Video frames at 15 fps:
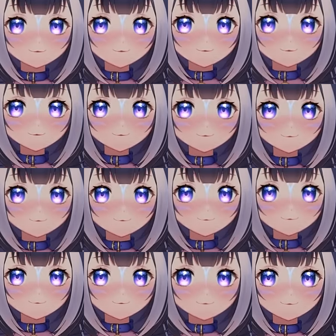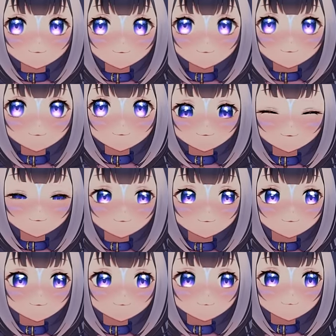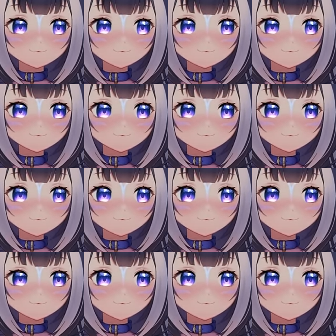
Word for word: And stuck it all together. And a